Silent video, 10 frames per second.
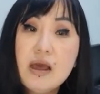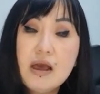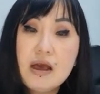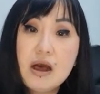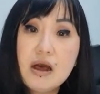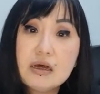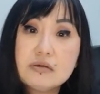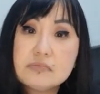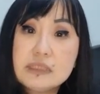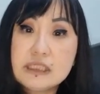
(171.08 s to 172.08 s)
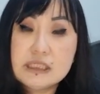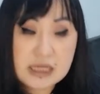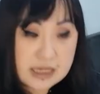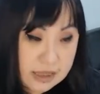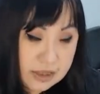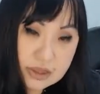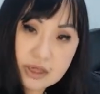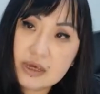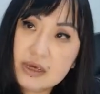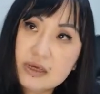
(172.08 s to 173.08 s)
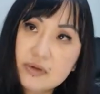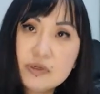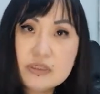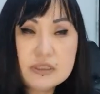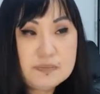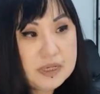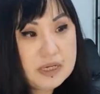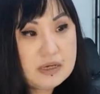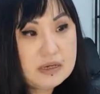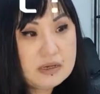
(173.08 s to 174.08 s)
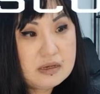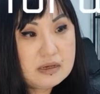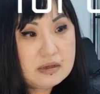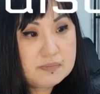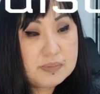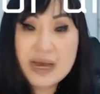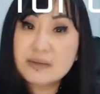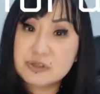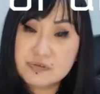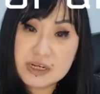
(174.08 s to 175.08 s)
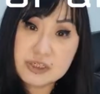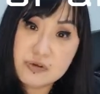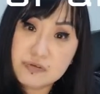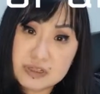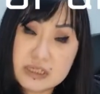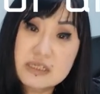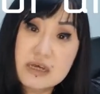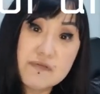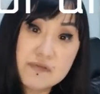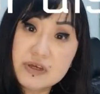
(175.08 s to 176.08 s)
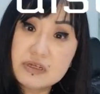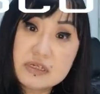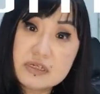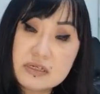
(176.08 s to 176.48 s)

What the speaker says: The second thing would be perhaps threshold for discomfort.